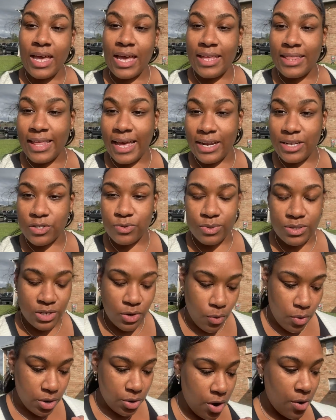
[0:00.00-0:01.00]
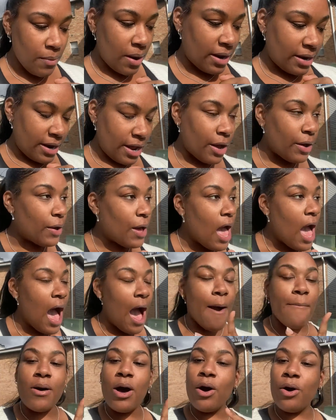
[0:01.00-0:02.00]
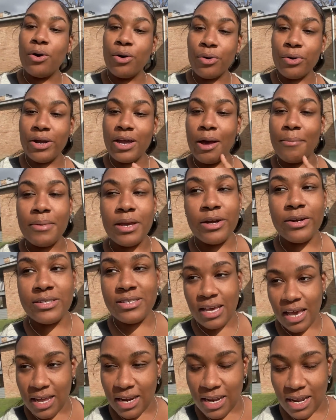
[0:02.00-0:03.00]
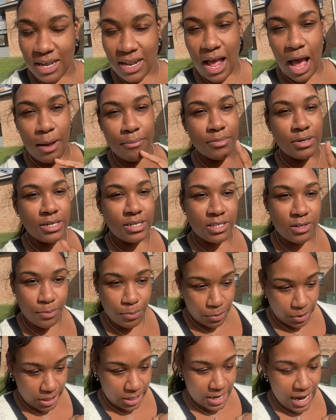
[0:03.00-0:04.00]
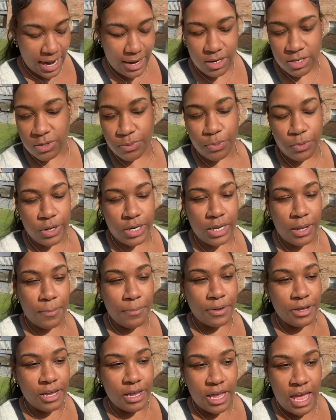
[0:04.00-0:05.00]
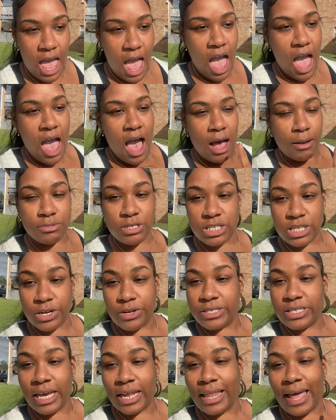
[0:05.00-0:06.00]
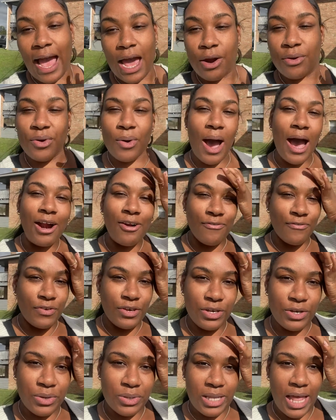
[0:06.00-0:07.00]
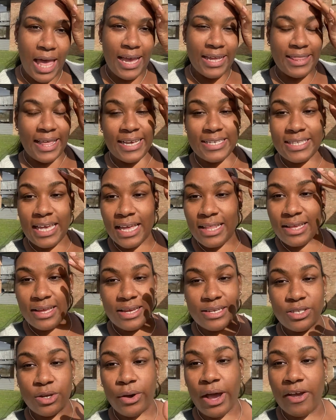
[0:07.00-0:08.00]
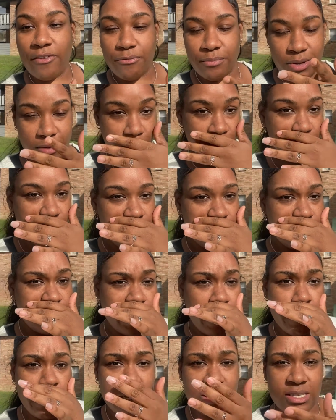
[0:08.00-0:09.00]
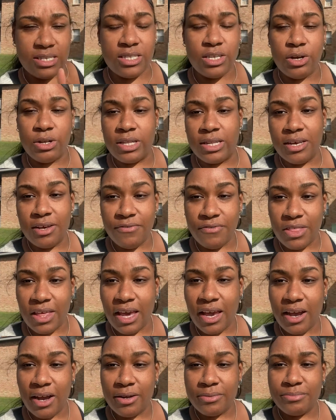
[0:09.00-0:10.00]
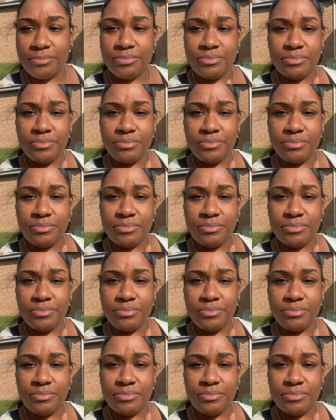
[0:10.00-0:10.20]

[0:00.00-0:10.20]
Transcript: And that is what's going on right now. I'm hungry, I'm irritated, I'm disappointed. Not disappointed, but I'm just irritated. Like, I don't know how to feel. Like, they say that it's okay for me to still live there.